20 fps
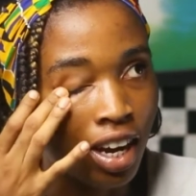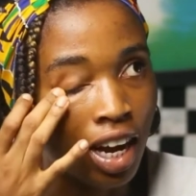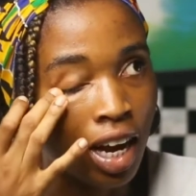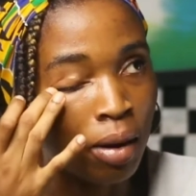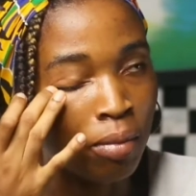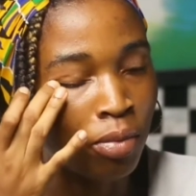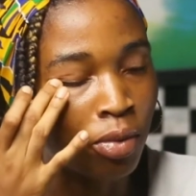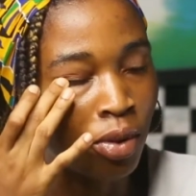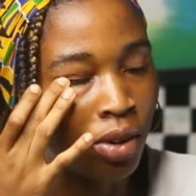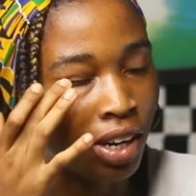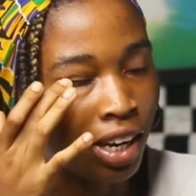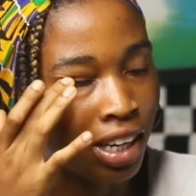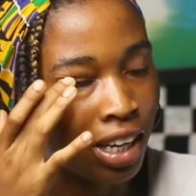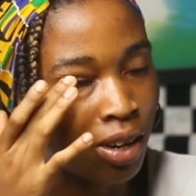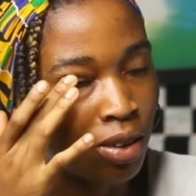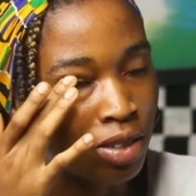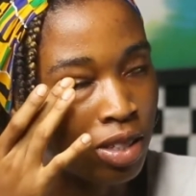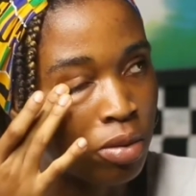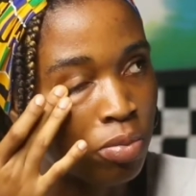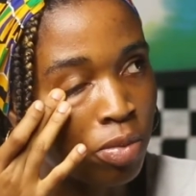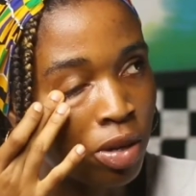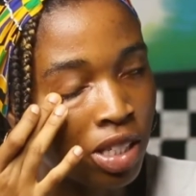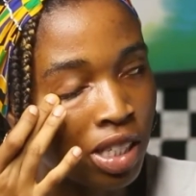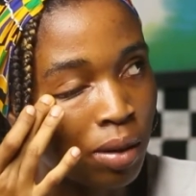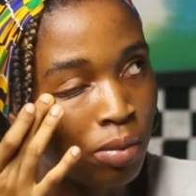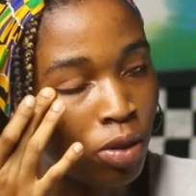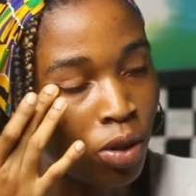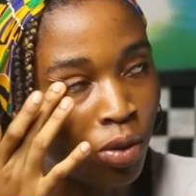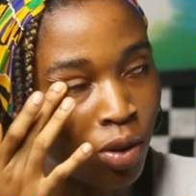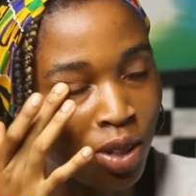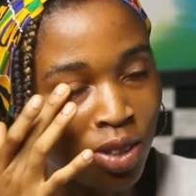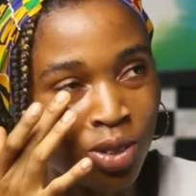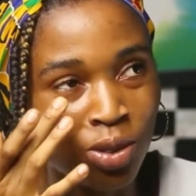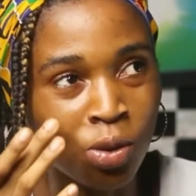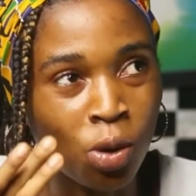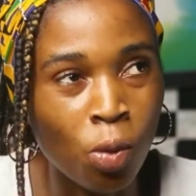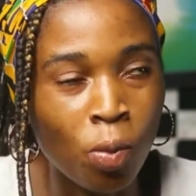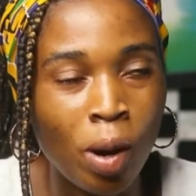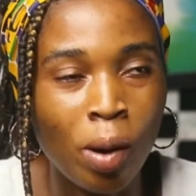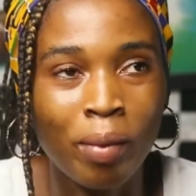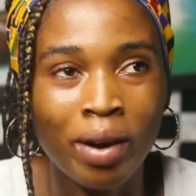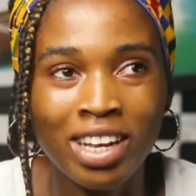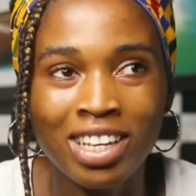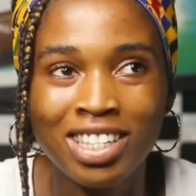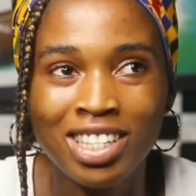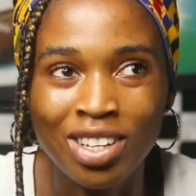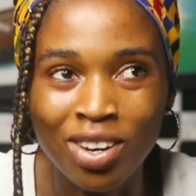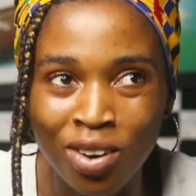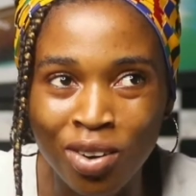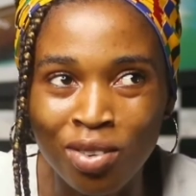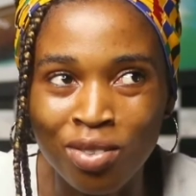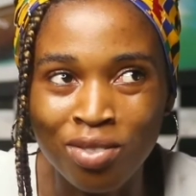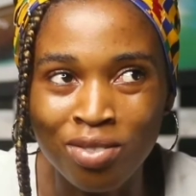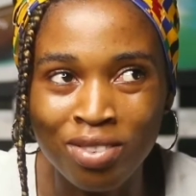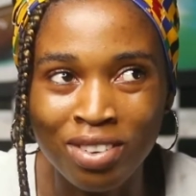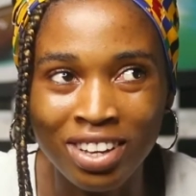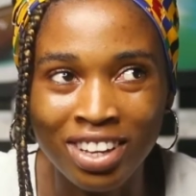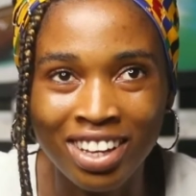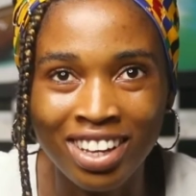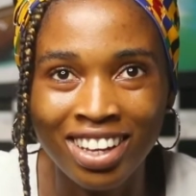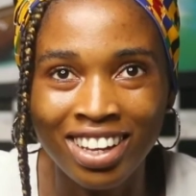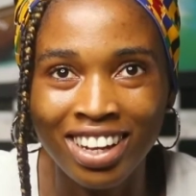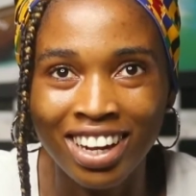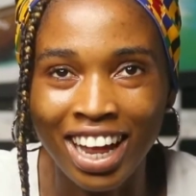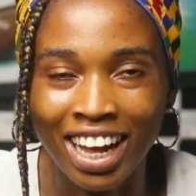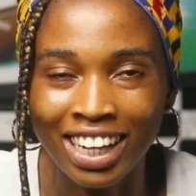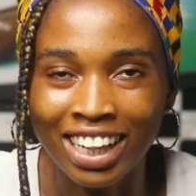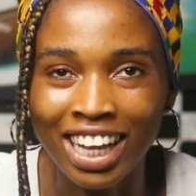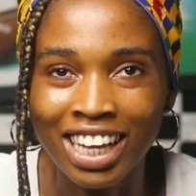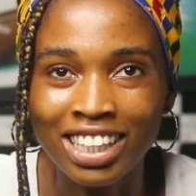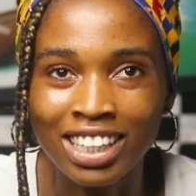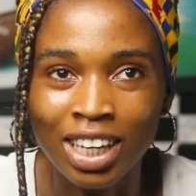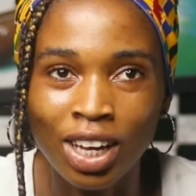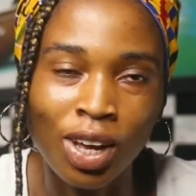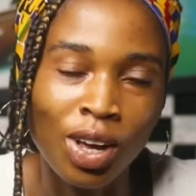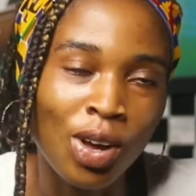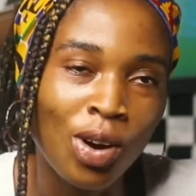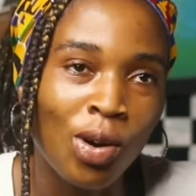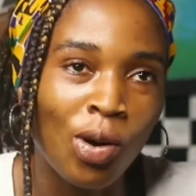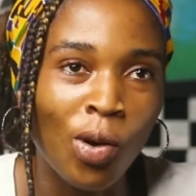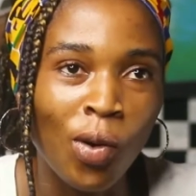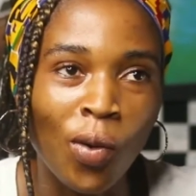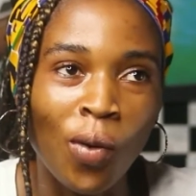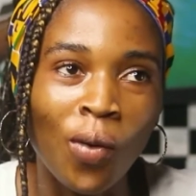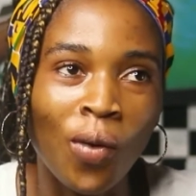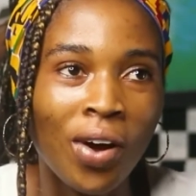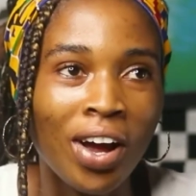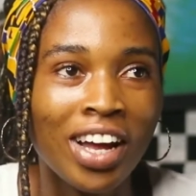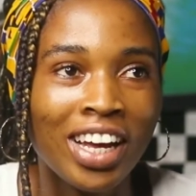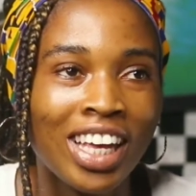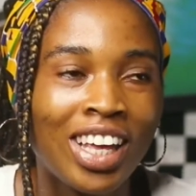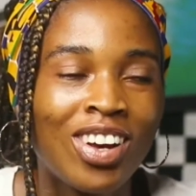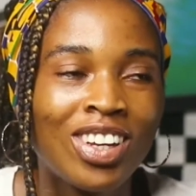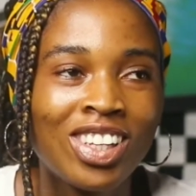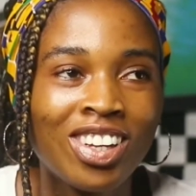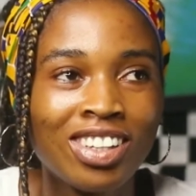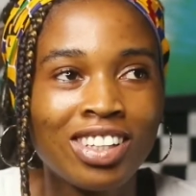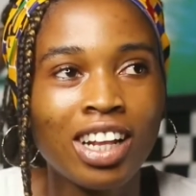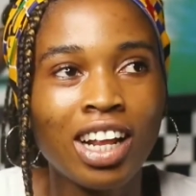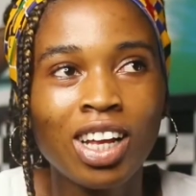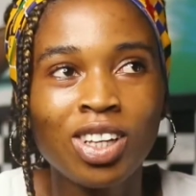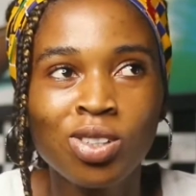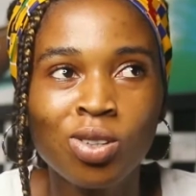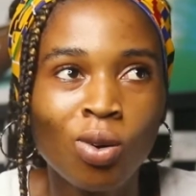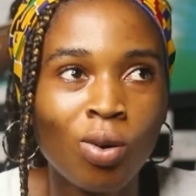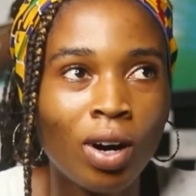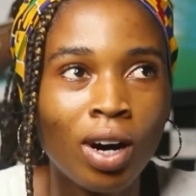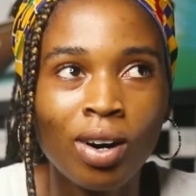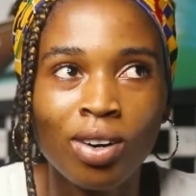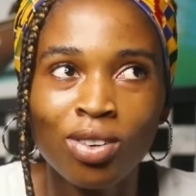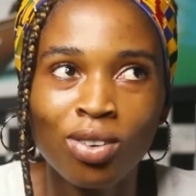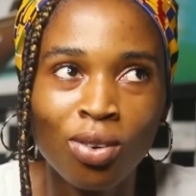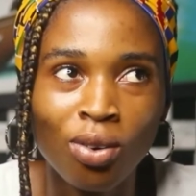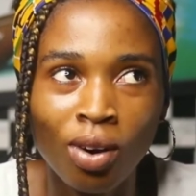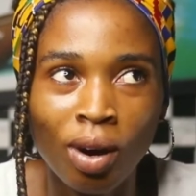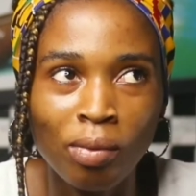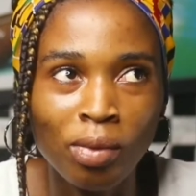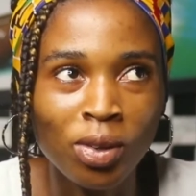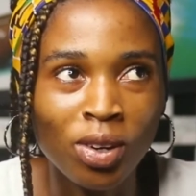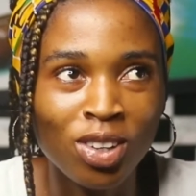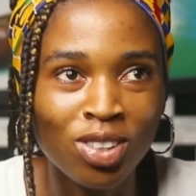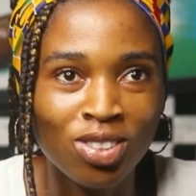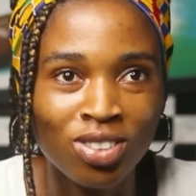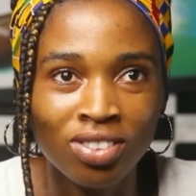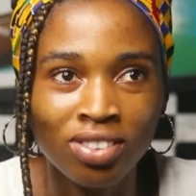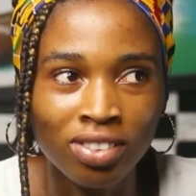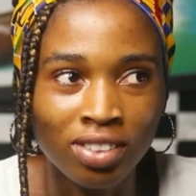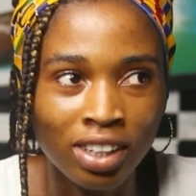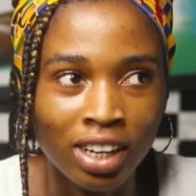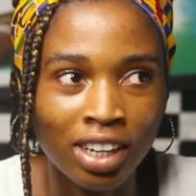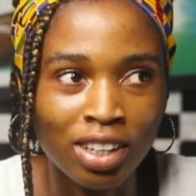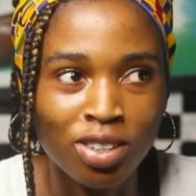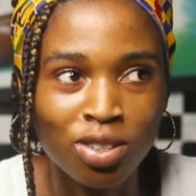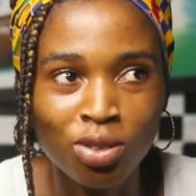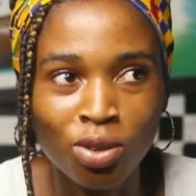I'm not an outing person. I'm not going to go by myself. Like, let's say, oh, girls, let's go out. No, I'm not going to do that.